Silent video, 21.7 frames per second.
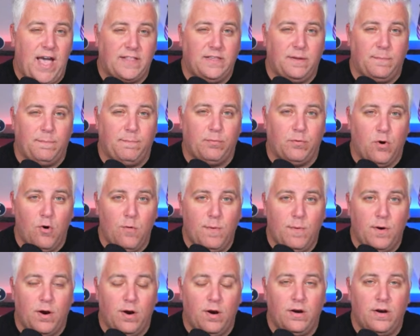that
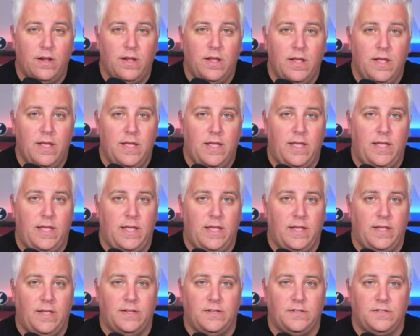Broberg
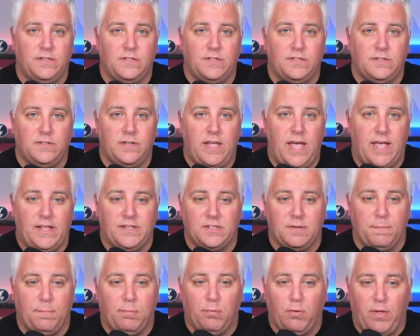is has
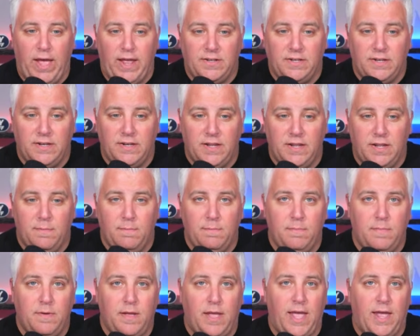supplanted
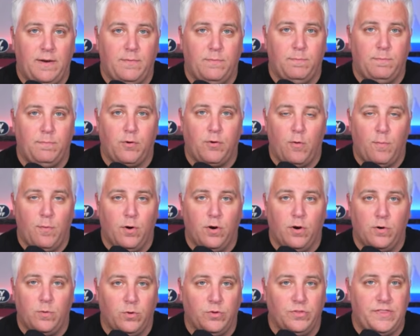him and
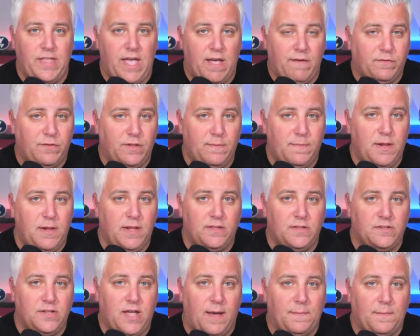Broberg will definitely be in
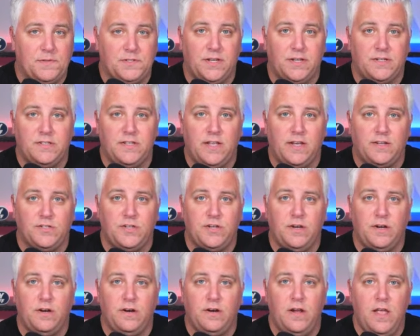the top six next
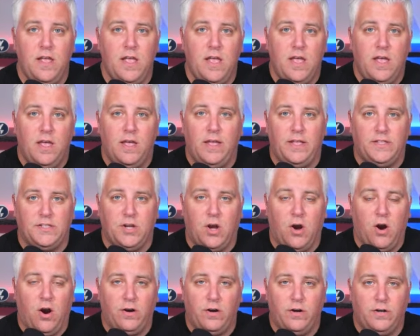year, it's
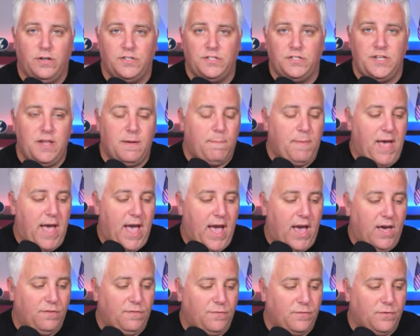harder to see a
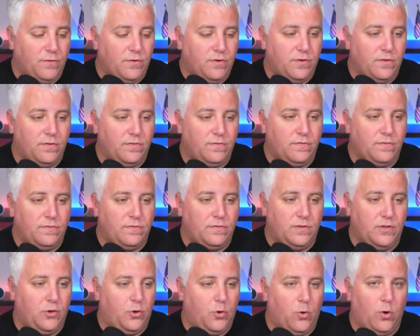path for
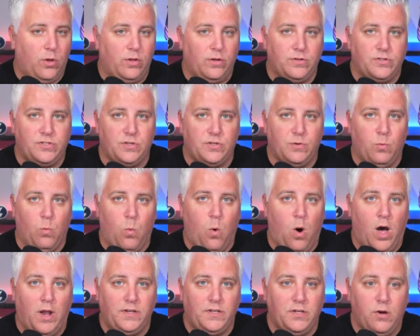the Oilers to
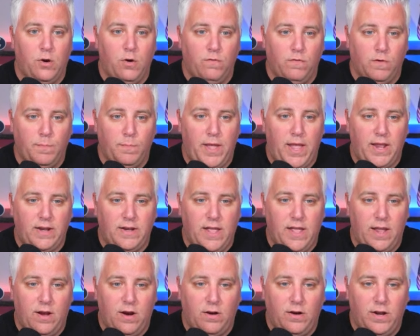want to overpay
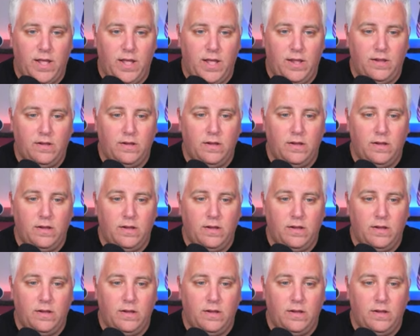Desharnais.